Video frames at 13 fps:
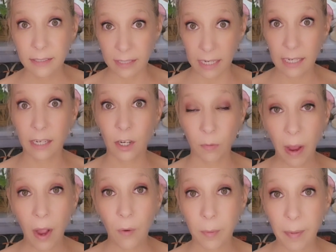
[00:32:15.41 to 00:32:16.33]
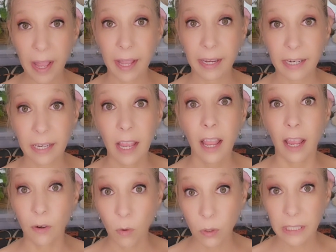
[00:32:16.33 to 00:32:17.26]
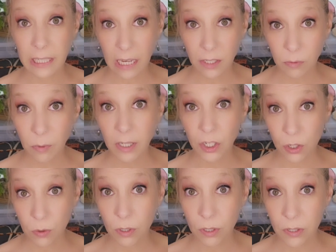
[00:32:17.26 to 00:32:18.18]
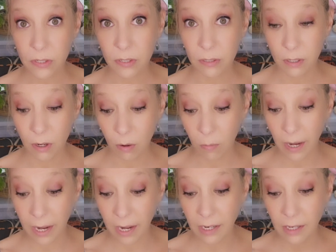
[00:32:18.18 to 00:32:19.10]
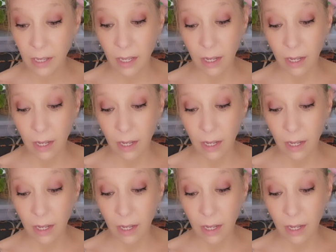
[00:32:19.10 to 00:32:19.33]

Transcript: taking your power back, and holding on to what is yours. Okay.